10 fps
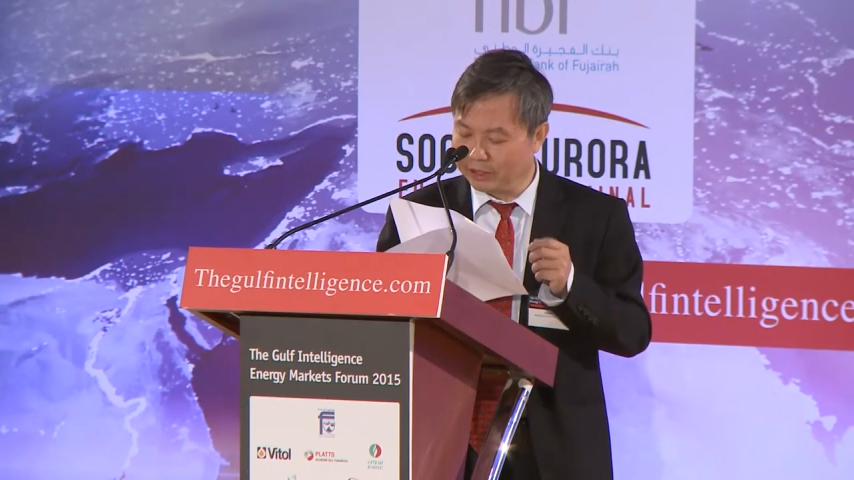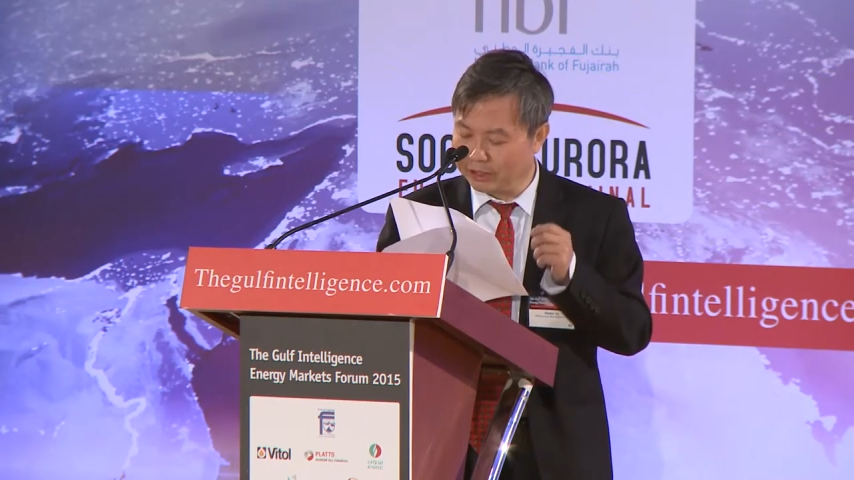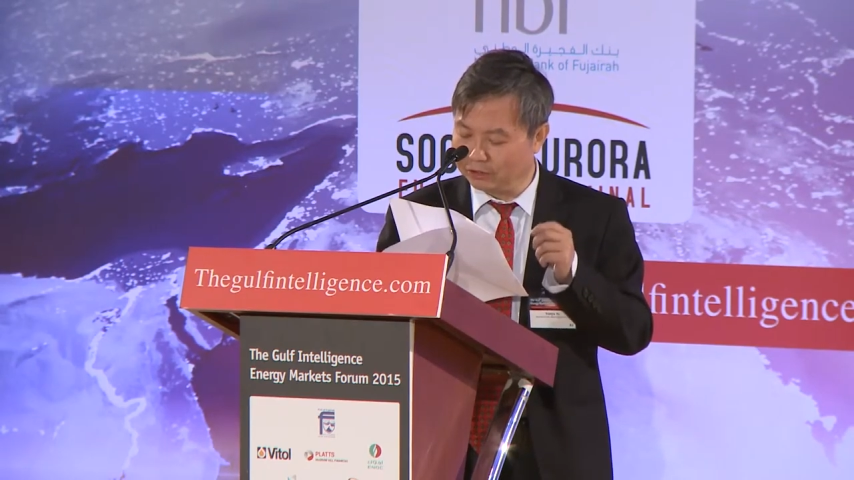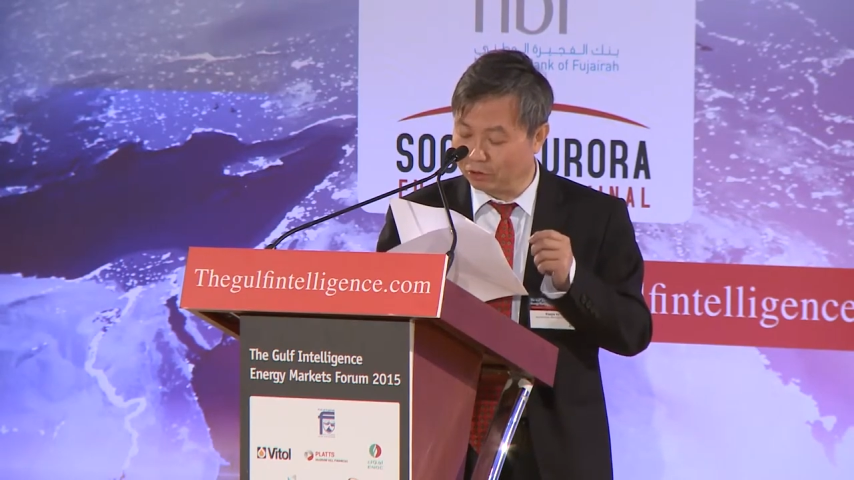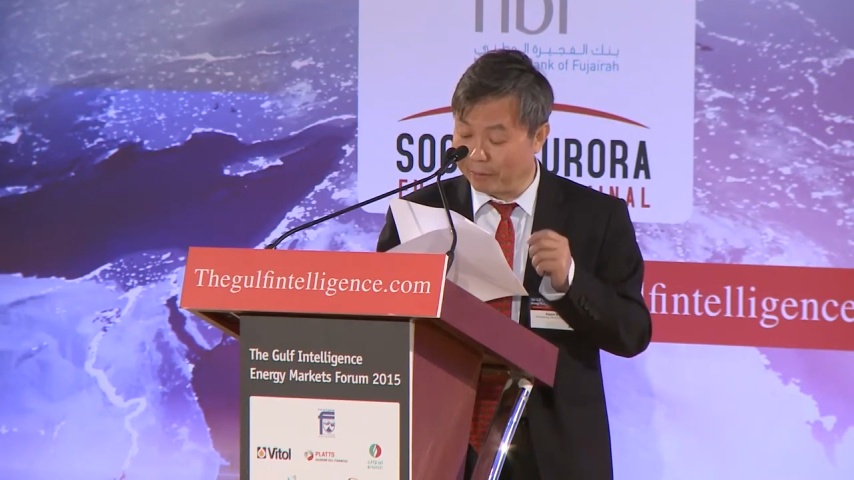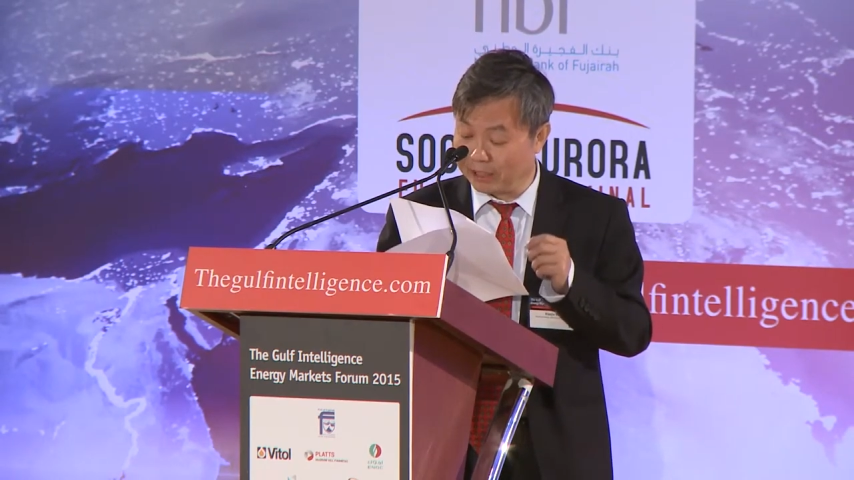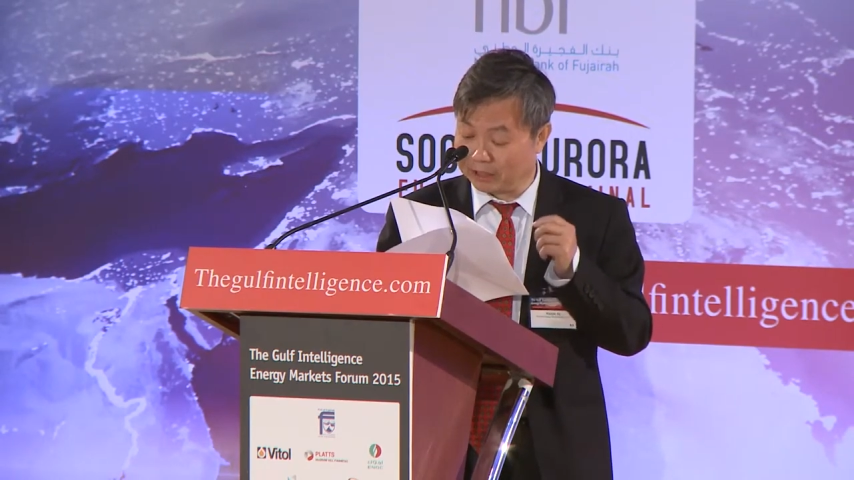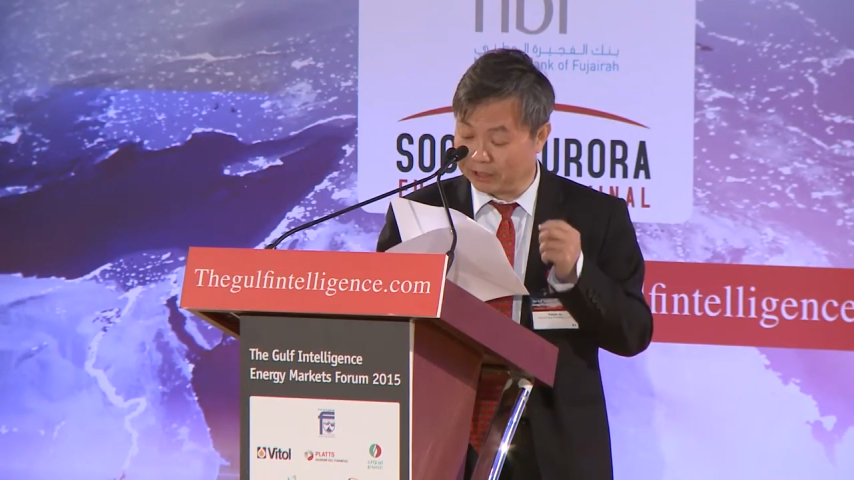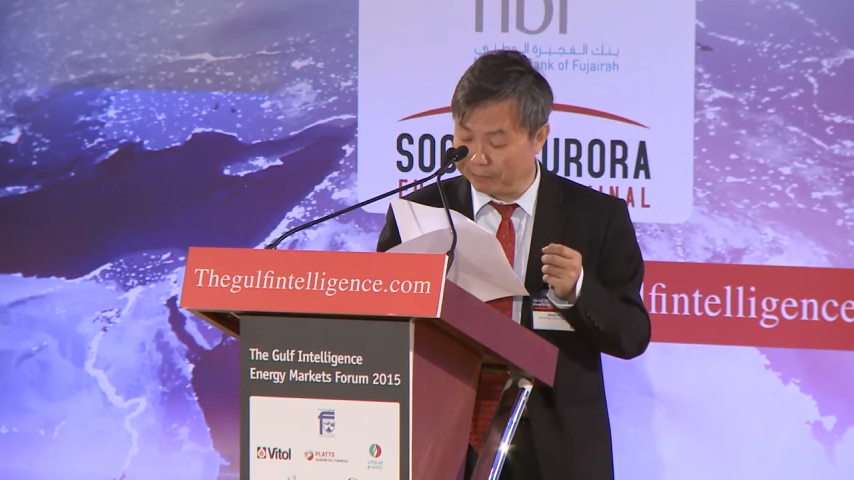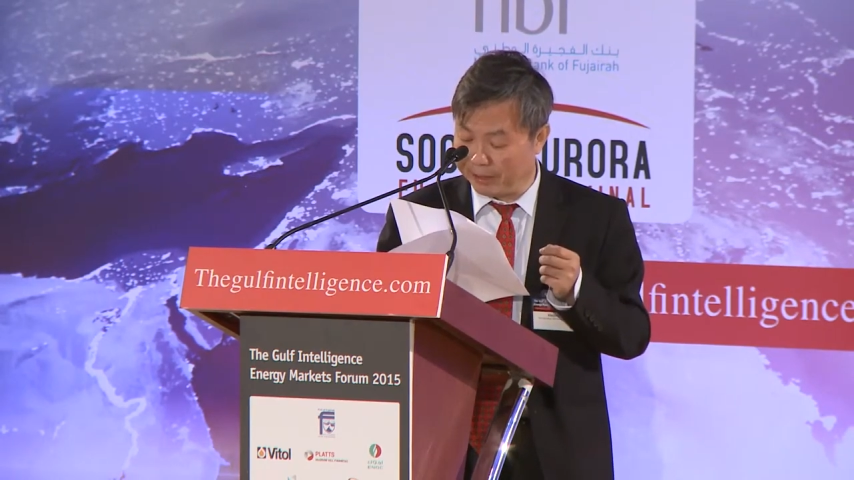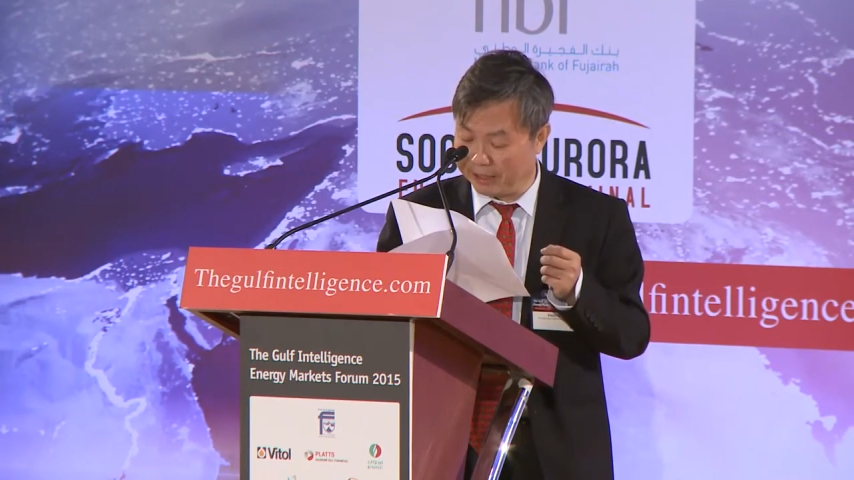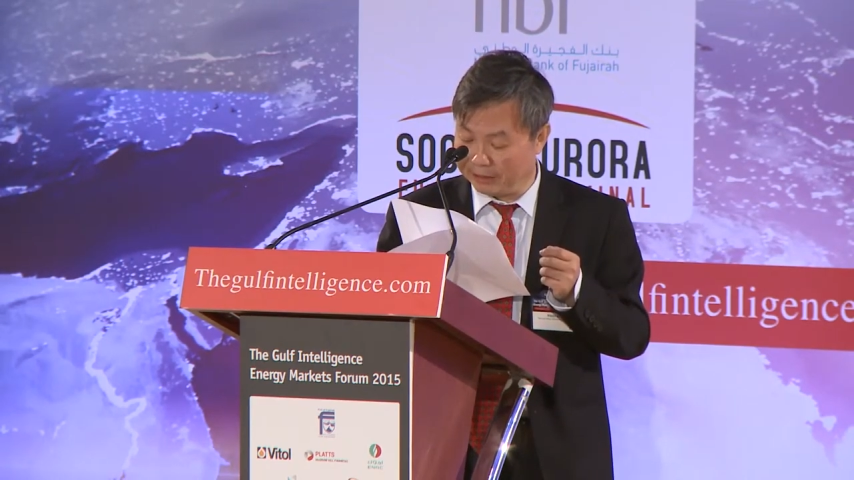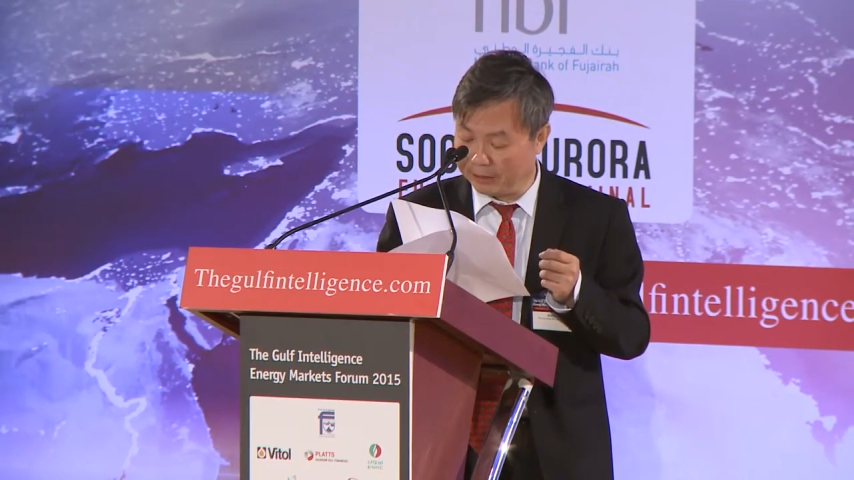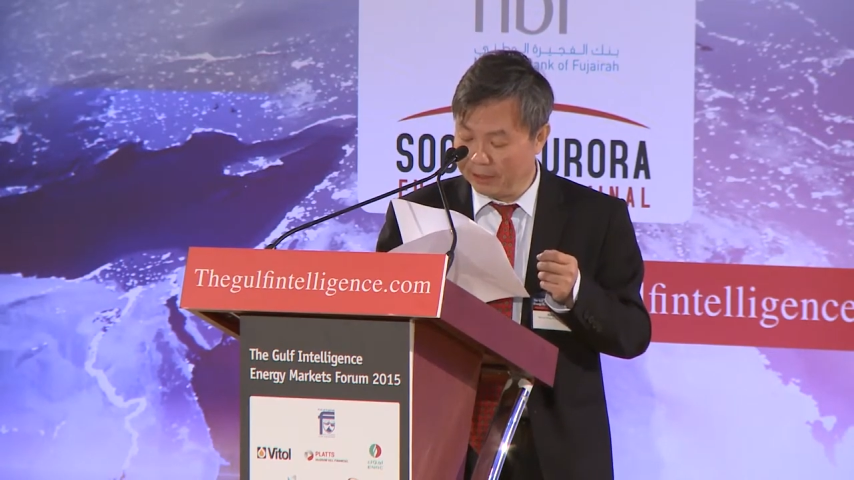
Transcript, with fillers: in domestic demand,